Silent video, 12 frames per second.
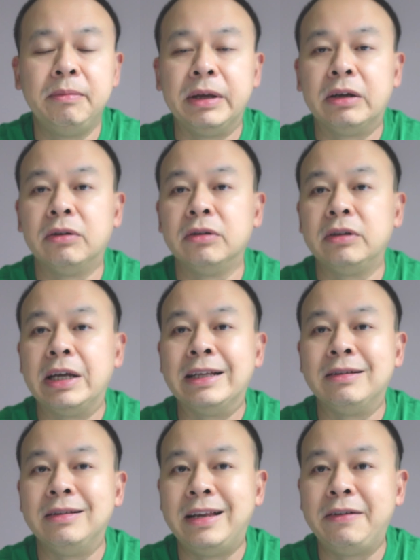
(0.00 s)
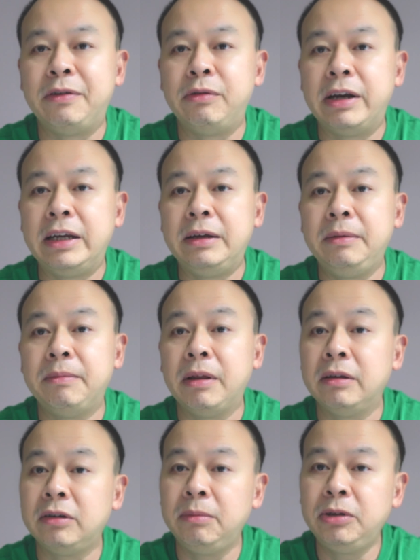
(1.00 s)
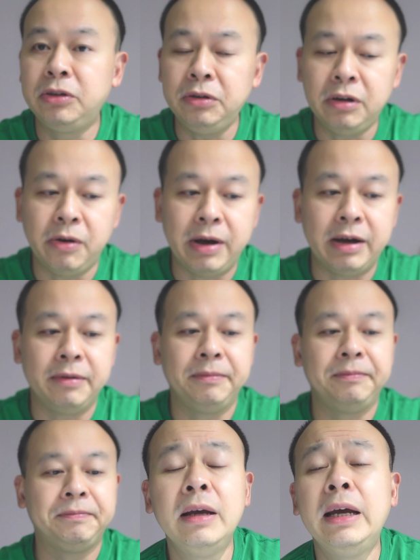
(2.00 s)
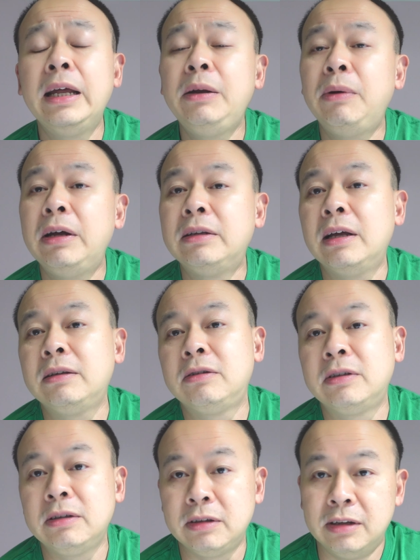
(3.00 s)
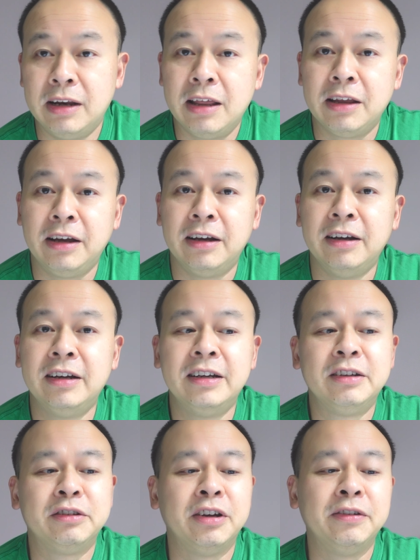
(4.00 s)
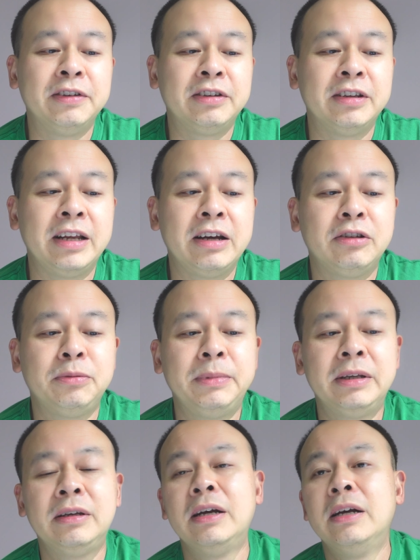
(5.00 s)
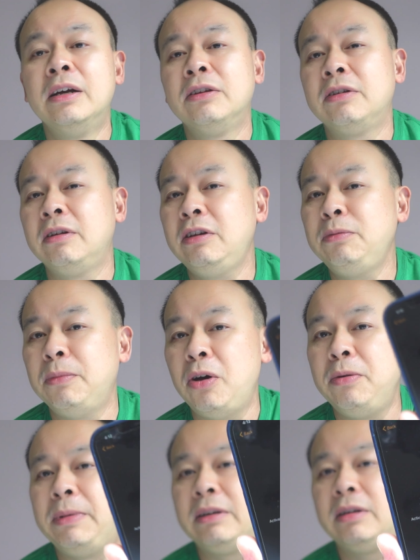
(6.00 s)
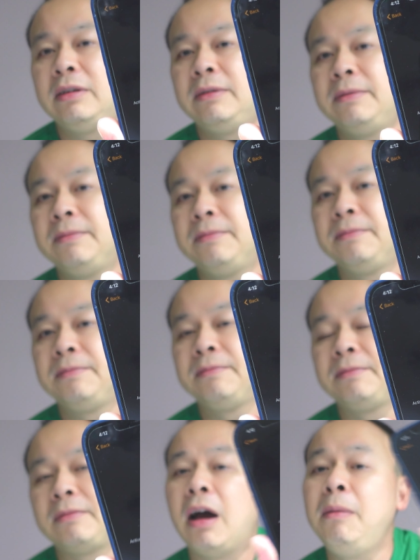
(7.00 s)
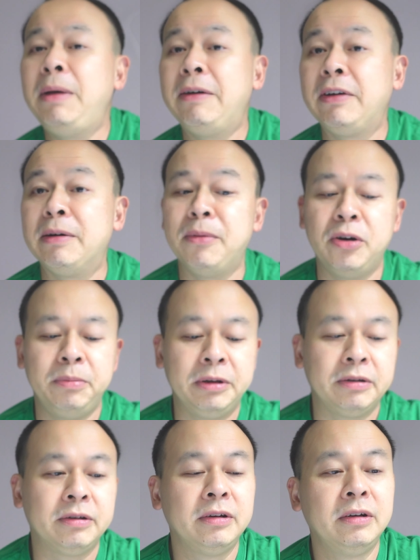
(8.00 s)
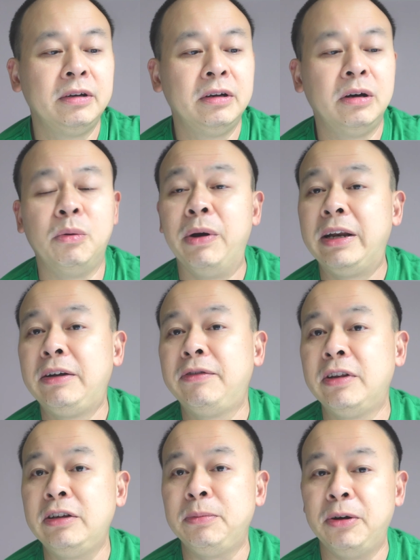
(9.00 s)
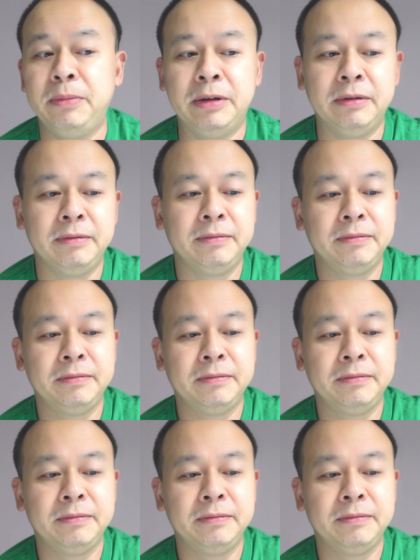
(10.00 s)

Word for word: because it's never ready by the time you do go out. Anyway, that's just another service announcement. So, this moment, I'm having a moment waiting for this moment.